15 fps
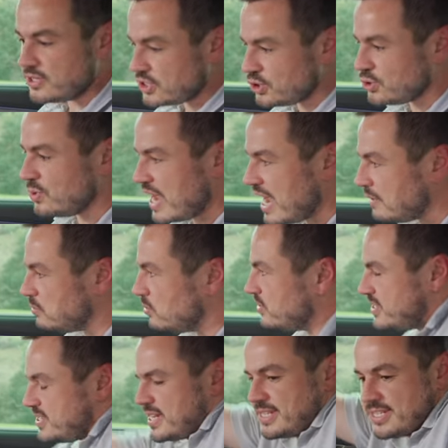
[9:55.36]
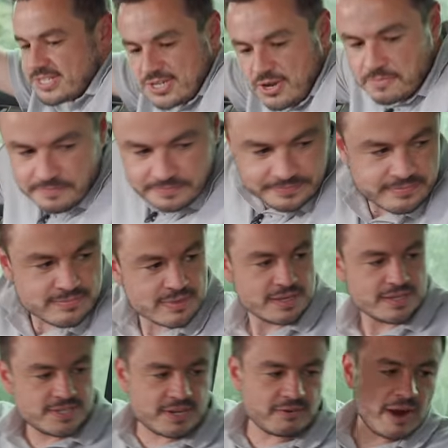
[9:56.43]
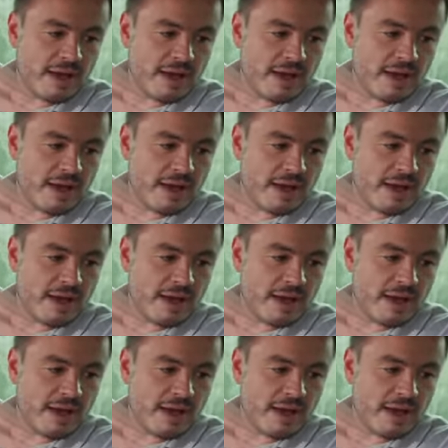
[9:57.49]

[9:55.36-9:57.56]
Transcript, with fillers: the two outboard seats. So center